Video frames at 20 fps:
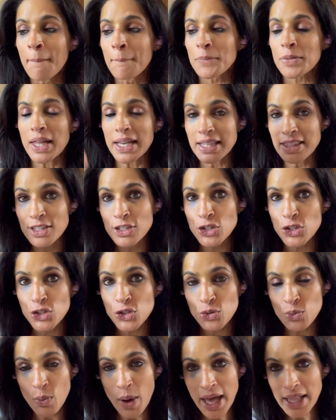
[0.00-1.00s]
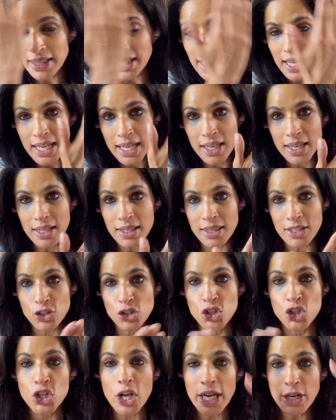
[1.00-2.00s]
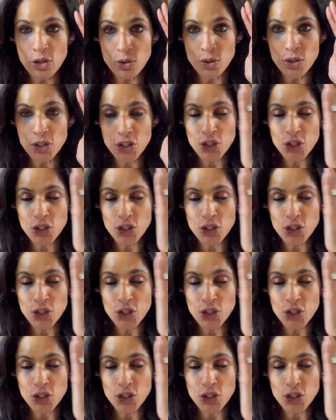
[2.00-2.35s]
Like, the swelling, the general